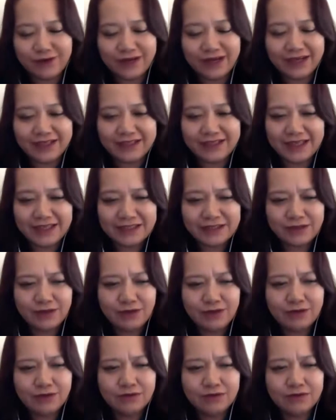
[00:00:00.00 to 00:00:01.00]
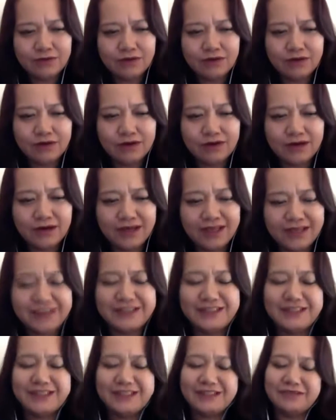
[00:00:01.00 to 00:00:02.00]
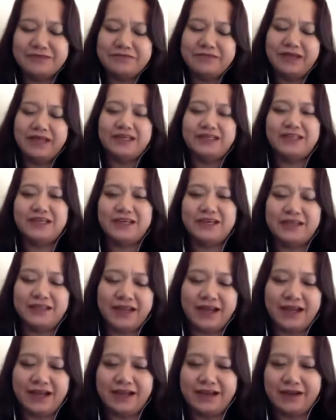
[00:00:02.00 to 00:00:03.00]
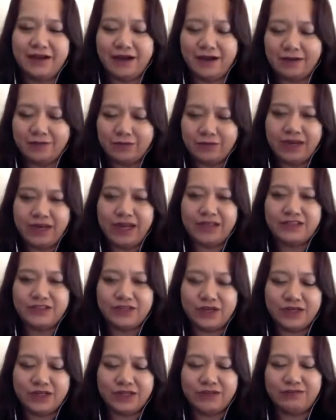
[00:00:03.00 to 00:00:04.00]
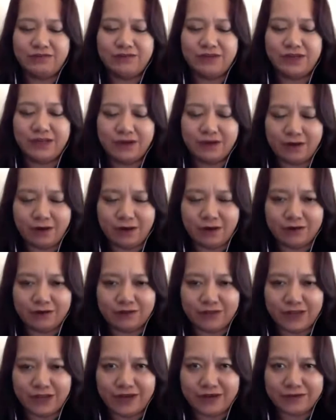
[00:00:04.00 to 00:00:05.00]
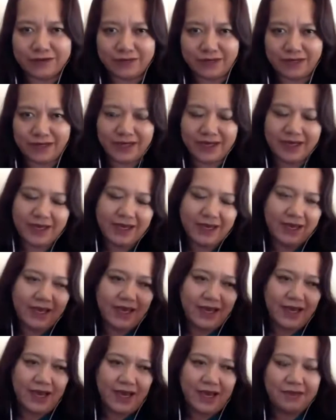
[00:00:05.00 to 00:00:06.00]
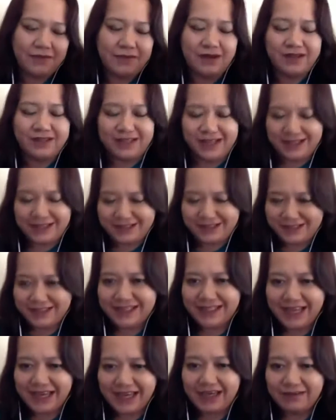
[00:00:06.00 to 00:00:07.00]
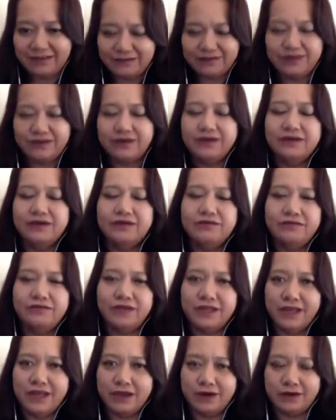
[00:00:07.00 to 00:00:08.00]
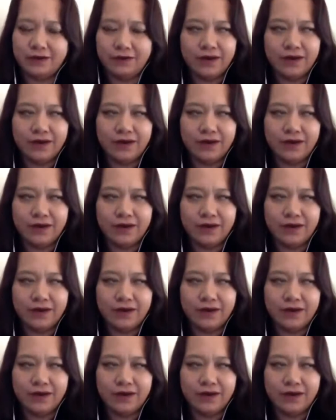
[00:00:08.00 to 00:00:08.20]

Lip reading: It's just amazing that when I saw that video of Jeremy about that slave video,